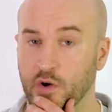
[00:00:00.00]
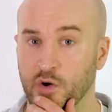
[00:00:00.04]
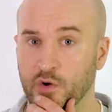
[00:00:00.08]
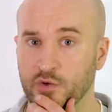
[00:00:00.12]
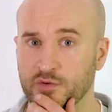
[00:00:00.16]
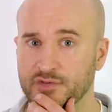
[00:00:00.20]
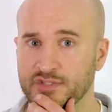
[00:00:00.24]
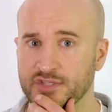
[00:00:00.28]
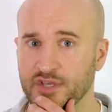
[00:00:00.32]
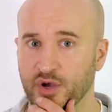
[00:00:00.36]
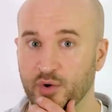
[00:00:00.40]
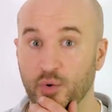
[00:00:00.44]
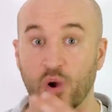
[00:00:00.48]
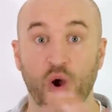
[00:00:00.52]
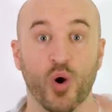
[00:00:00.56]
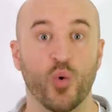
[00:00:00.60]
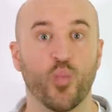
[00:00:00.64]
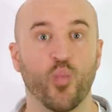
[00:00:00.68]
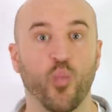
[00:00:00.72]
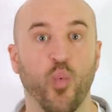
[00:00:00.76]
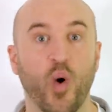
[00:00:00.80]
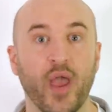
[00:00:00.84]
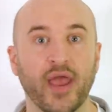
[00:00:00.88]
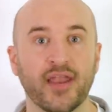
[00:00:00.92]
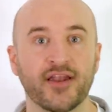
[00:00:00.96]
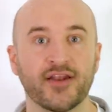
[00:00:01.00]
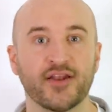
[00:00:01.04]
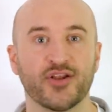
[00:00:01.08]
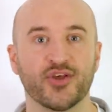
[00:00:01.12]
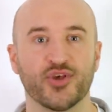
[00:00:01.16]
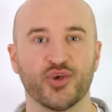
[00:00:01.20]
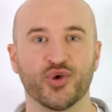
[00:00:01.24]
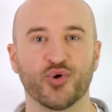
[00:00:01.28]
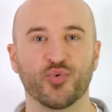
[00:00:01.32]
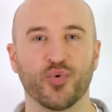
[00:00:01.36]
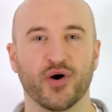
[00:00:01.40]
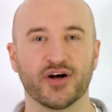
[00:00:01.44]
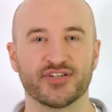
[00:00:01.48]
Also, when
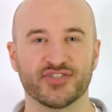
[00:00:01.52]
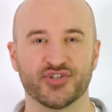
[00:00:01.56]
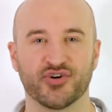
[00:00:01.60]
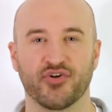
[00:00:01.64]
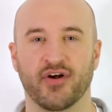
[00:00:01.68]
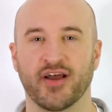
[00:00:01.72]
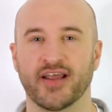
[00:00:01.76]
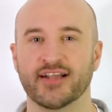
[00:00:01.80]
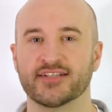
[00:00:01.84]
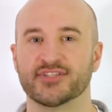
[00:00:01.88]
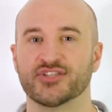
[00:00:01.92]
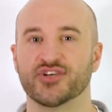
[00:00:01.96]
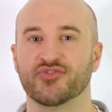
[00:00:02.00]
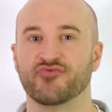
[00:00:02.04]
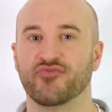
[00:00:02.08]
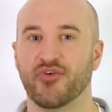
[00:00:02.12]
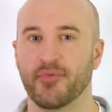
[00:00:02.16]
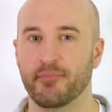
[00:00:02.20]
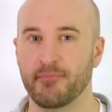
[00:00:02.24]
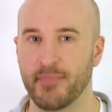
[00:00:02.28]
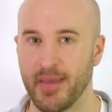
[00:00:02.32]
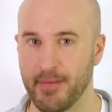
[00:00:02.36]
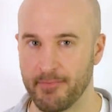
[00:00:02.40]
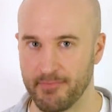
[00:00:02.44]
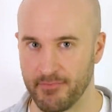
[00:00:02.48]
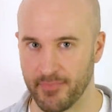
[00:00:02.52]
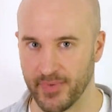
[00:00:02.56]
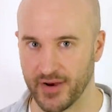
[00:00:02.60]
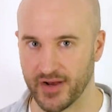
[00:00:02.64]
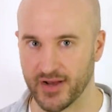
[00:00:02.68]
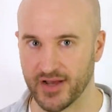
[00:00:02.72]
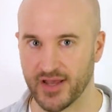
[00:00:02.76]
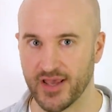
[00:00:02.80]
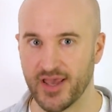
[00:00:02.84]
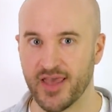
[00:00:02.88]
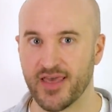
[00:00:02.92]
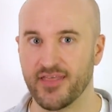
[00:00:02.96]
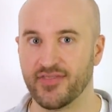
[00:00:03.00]
you are trying to
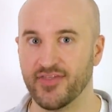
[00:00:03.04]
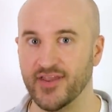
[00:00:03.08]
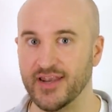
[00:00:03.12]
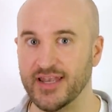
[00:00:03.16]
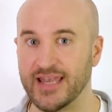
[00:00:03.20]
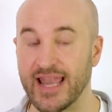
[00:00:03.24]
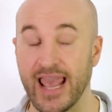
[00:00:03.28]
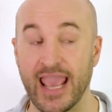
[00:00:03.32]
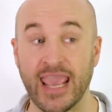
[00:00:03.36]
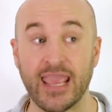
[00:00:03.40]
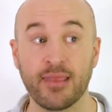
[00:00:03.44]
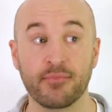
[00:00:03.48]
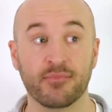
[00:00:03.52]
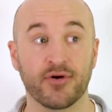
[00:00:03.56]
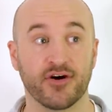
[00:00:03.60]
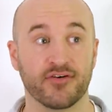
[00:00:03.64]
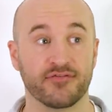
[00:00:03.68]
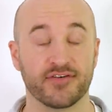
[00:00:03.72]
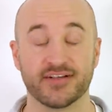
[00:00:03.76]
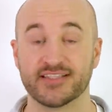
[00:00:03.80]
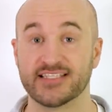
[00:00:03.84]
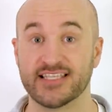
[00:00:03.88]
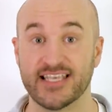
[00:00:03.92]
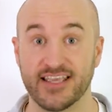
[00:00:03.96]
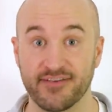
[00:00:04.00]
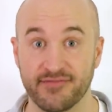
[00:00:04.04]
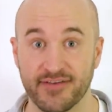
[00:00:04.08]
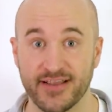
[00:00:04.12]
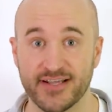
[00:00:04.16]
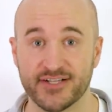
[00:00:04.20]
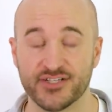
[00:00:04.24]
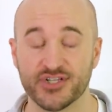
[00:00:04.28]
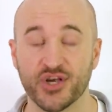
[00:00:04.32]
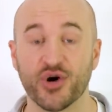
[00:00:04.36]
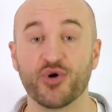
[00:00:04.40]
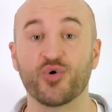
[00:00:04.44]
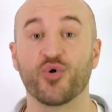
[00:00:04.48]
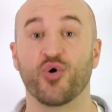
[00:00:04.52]
remember the name of a
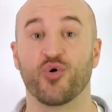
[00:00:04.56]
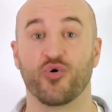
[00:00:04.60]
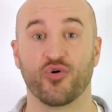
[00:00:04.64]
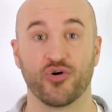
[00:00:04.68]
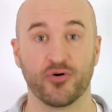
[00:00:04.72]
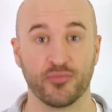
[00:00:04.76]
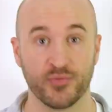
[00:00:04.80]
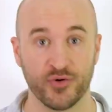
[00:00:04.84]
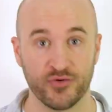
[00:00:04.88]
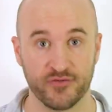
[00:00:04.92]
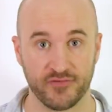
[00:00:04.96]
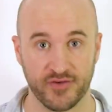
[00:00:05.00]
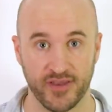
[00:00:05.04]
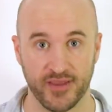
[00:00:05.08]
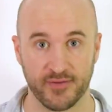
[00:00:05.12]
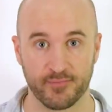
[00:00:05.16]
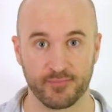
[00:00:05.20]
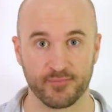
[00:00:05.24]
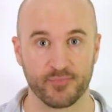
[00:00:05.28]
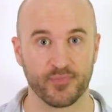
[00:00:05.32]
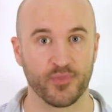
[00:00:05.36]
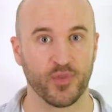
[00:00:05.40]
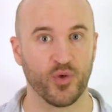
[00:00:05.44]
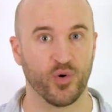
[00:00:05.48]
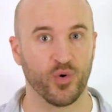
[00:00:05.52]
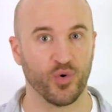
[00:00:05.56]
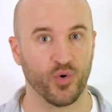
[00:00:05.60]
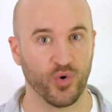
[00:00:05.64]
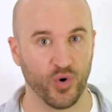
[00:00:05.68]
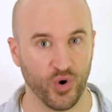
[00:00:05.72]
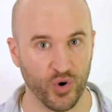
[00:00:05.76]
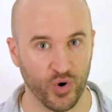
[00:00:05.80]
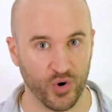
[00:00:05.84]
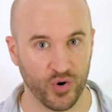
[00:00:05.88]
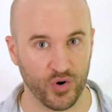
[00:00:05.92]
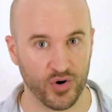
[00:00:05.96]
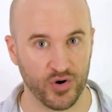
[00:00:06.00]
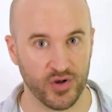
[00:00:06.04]
TV show or a movie,
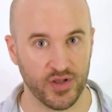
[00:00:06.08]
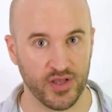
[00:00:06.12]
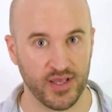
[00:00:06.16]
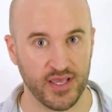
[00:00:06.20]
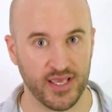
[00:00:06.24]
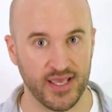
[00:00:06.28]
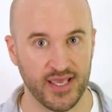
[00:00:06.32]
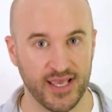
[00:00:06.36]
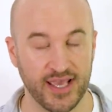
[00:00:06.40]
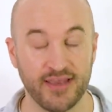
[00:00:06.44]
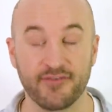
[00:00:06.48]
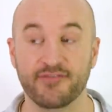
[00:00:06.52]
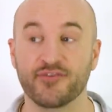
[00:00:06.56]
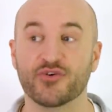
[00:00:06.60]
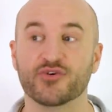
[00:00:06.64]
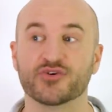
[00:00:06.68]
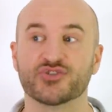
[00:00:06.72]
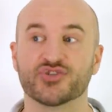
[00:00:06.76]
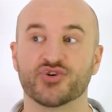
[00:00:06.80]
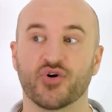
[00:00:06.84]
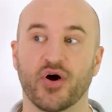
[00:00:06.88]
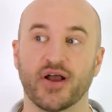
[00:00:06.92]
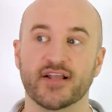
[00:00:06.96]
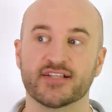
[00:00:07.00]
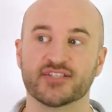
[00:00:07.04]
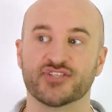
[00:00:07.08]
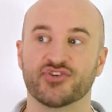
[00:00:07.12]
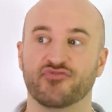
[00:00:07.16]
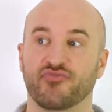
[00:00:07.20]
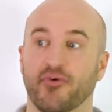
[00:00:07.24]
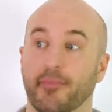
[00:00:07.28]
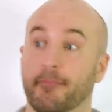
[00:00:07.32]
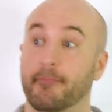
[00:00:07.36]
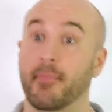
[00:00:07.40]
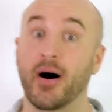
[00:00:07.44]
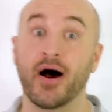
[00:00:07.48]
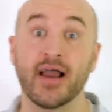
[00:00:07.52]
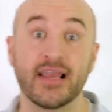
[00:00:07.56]
or if you're trying to
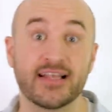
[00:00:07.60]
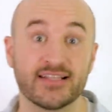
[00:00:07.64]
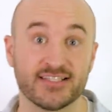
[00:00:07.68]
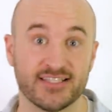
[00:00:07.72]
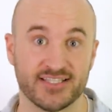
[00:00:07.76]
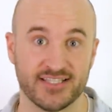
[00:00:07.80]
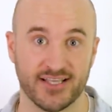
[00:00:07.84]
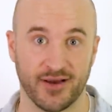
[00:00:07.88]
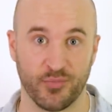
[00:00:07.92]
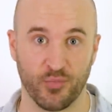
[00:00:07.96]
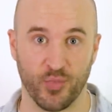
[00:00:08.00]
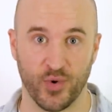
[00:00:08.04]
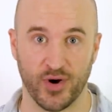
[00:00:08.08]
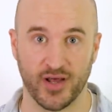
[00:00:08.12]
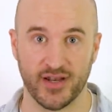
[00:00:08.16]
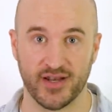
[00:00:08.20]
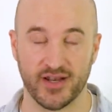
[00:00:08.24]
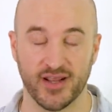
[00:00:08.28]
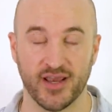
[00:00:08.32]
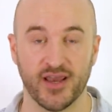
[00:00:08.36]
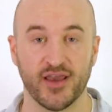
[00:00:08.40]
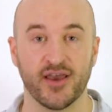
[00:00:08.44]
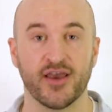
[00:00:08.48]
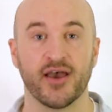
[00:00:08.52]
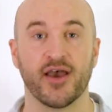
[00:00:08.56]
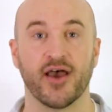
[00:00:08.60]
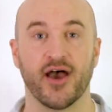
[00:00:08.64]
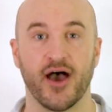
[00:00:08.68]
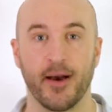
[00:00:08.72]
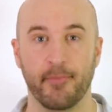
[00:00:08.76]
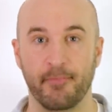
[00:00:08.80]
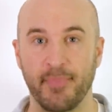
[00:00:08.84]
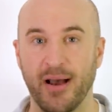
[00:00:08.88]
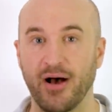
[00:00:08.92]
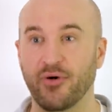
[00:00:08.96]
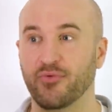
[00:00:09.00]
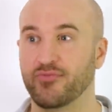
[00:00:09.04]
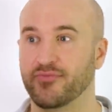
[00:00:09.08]
remind someone
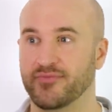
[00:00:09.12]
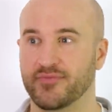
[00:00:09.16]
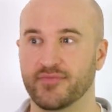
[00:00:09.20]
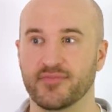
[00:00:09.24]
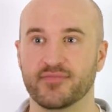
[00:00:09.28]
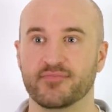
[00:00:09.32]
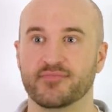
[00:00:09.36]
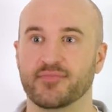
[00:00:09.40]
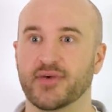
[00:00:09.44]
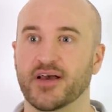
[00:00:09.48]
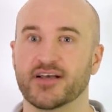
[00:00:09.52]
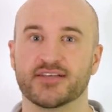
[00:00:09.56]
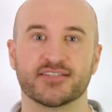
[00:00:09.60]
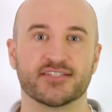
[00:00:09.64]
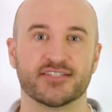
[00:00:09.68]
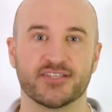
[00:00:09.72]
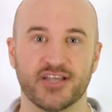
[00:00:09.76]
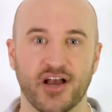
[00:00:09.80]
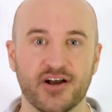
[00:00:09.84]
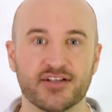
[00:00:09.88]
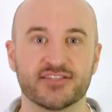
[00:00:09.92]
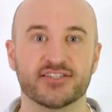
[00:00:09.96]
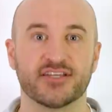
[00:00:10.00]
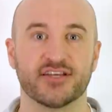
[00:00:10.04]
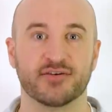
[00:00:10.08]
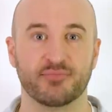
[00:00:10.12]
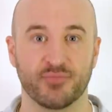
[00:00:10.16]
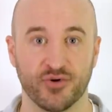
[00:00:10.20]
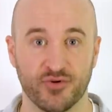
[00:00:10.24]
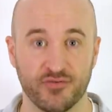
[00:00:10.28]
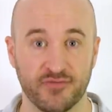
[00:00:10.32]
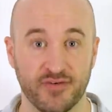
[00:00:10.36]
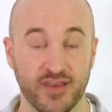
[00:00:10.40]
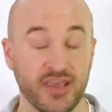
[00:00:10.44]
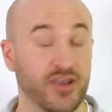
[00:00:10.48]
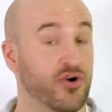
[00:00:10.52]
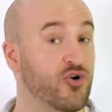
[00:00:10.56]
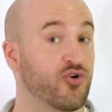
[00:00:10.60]
about a certain
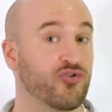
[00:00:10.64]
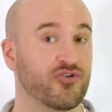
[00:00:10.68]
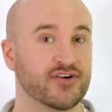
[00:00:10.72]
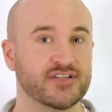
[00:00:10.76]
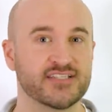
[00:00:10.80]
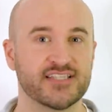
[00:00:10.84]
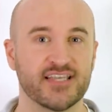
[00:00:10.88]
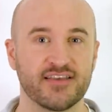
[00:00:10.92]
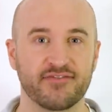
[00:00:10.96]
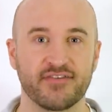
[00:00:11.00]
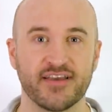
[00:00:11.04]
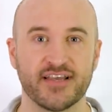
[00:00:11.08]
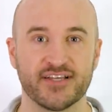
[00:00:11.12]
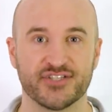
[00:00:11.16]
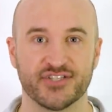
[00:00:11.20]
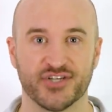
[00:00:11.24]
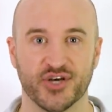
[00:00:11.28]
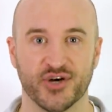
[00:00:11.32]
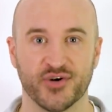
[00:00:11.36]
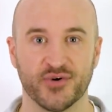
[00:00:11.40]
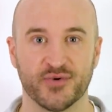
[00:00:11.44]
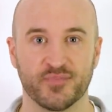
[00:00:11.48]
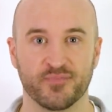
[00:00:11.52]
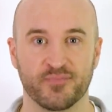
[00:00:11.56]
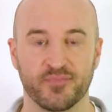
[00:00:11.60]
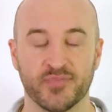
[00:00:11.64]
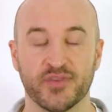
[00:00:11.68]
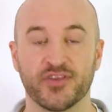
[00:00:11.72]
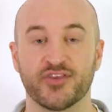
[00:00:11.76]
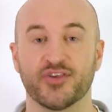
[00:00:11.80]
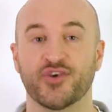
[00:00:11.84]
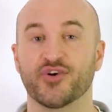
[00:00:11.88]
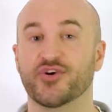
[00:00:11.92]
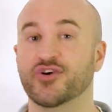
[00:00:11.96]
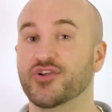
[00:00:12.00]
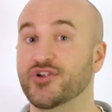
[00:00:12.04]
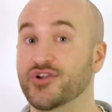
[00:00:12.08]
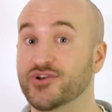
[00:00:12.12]
movie or a TV show,
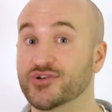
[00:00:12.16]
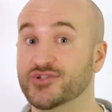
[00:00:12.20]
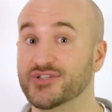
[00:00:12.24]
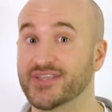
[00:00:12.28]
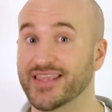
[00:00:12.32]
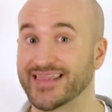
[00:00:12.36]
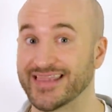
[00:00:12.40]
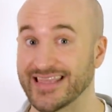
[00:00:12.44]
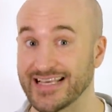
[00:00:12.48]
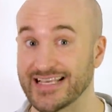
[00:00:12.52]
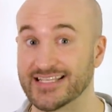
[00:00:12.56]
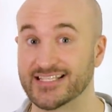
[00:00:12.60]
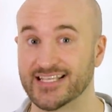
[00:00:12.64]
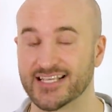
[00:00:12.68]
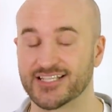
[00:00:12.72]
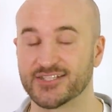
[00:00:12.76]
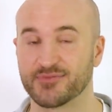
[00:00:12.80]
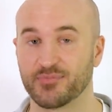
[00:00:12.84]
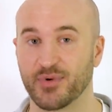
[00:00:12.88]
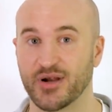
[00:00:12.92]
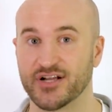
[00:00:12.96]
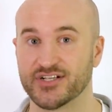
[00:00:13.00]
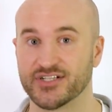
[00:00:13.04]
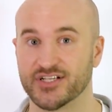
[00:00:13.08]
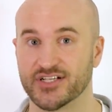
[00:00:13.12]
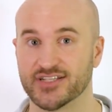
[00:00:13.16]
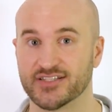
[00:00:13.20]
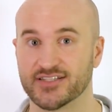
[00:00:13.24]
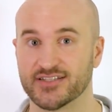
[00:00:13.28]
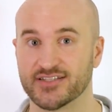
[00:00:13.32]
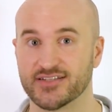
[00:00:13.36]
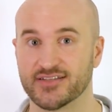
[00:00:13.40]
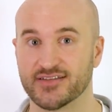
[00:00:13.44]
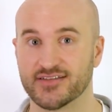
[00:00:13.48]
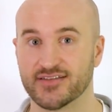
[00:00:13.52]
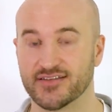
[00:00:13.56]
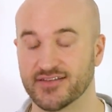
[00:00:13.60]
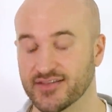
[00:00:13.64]
you can use these
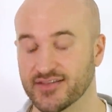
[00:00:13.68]
expressions.